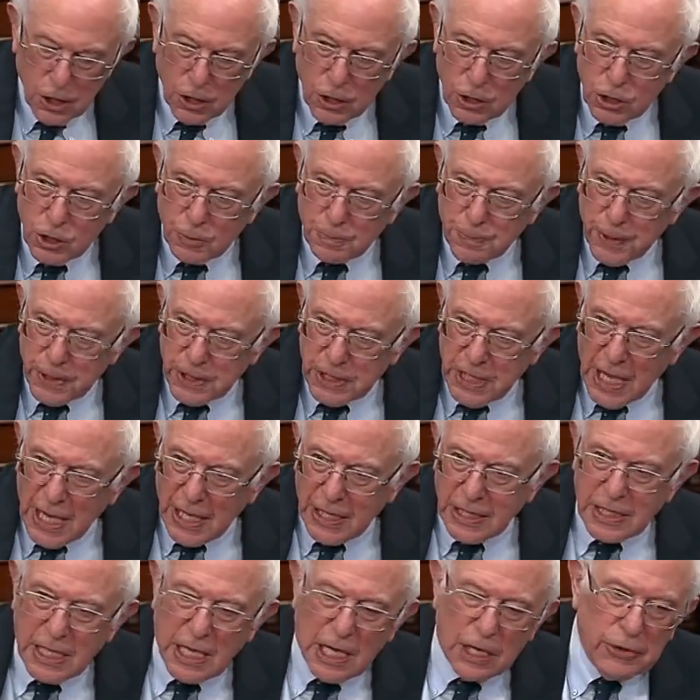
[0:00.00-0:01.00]
to
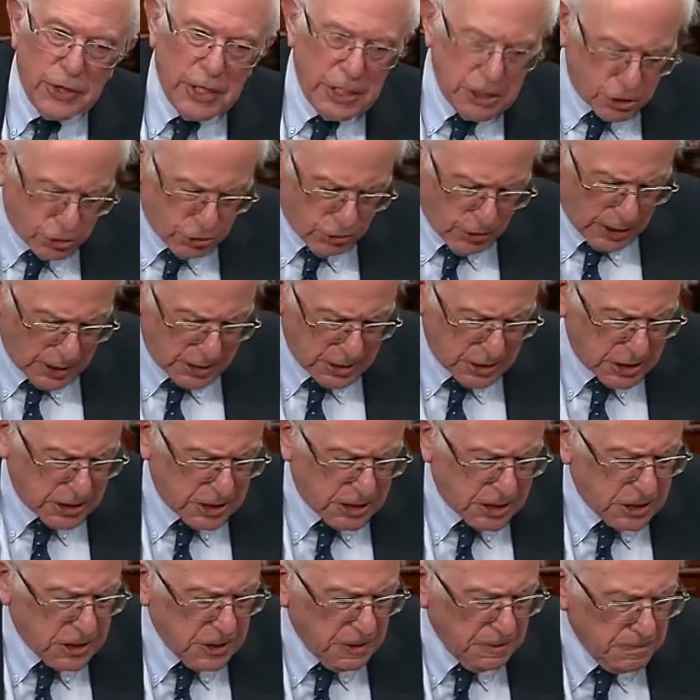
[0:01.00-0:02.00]
protect their
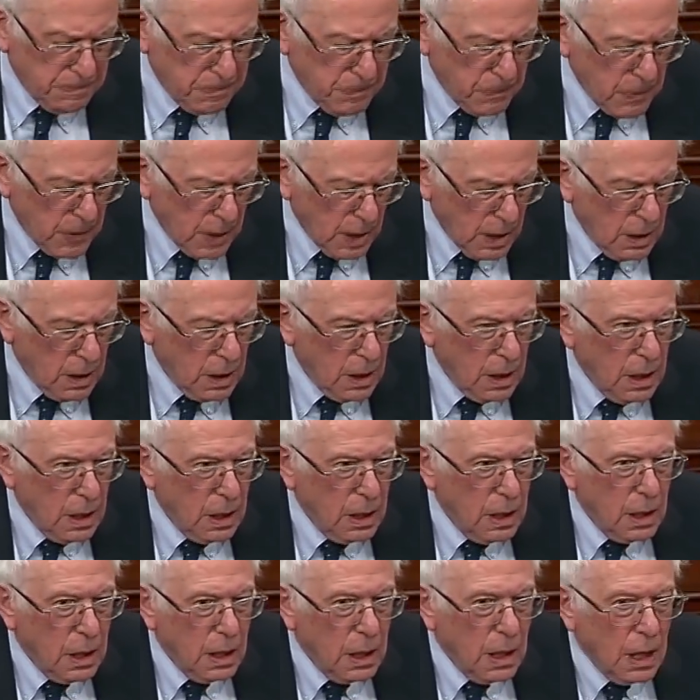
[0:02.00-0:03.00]
interests,
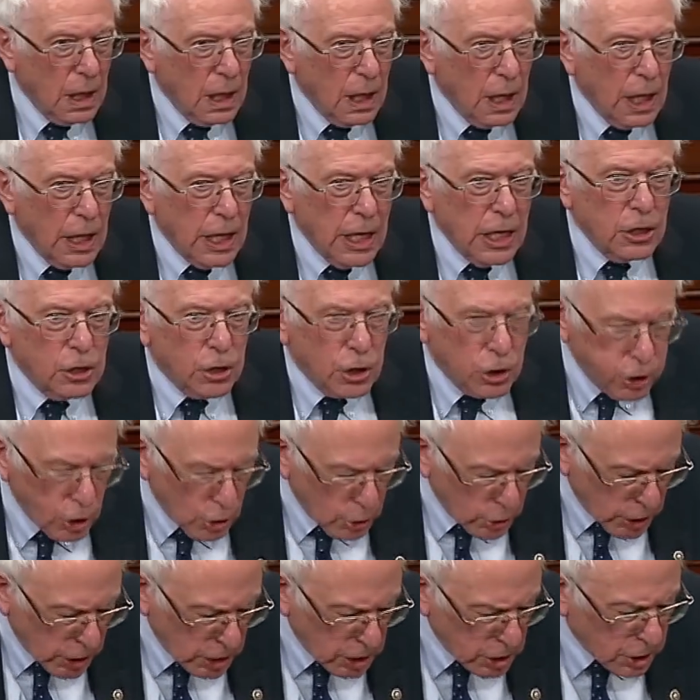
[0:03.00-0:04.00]

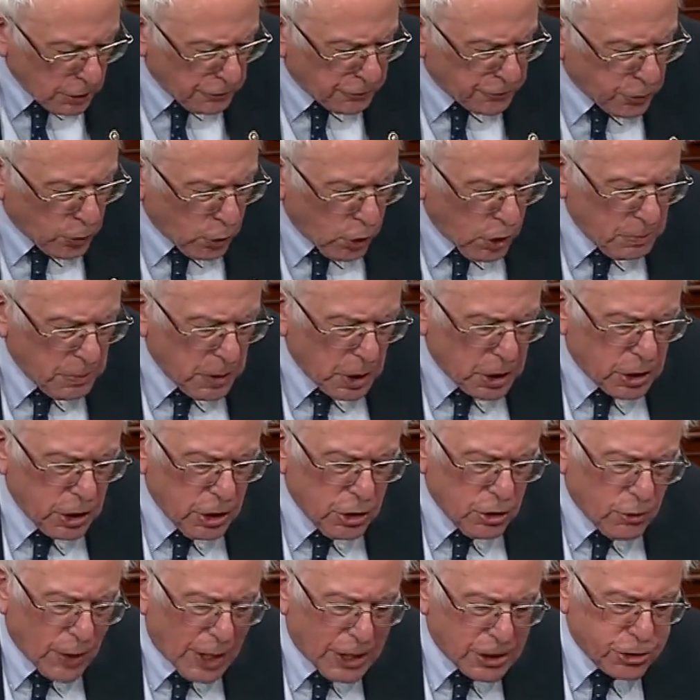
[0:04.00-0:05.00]
including the former
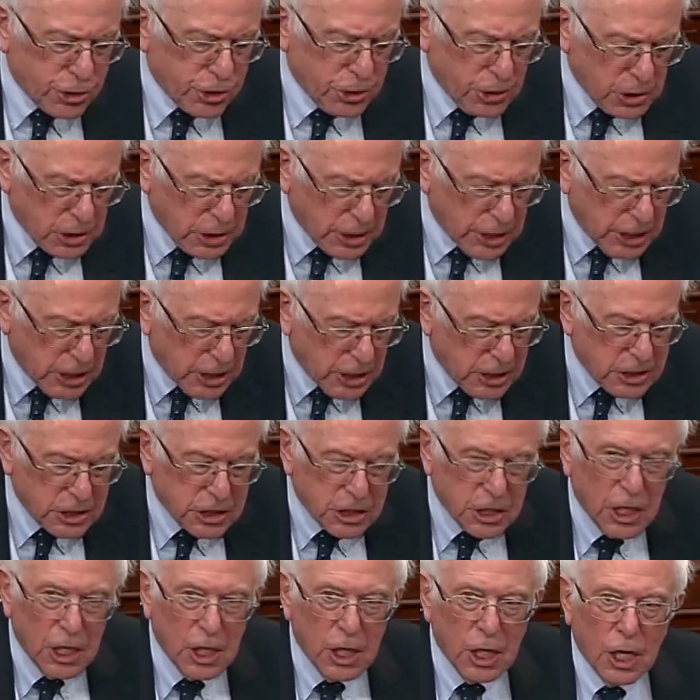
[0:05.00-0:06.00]
congressional leaders
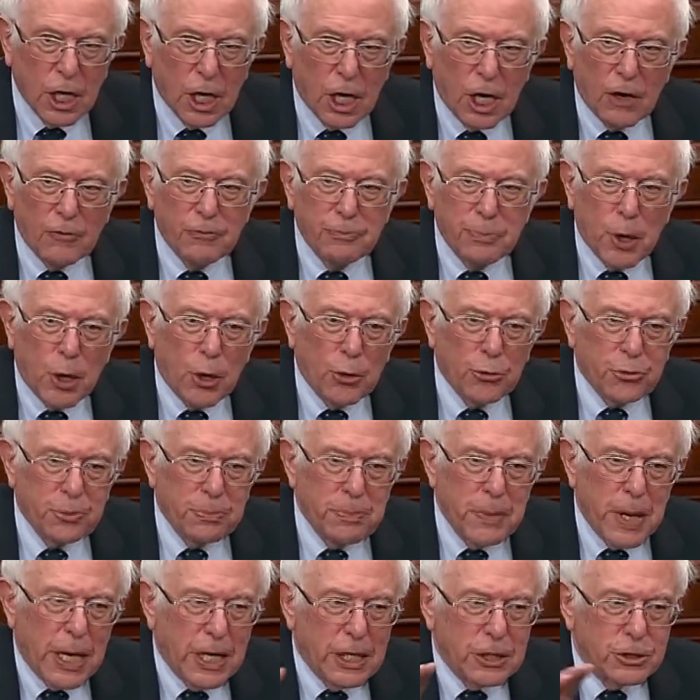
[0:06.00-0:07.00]
of both
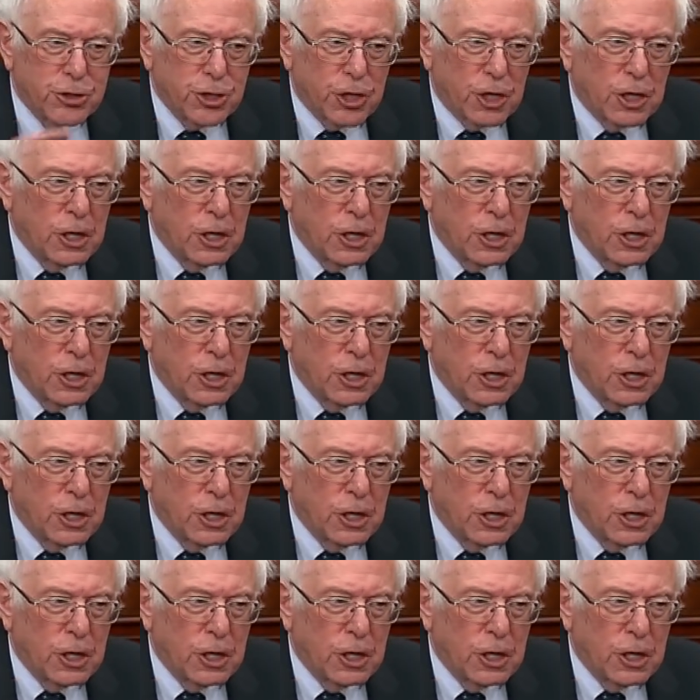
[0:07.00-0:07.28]
major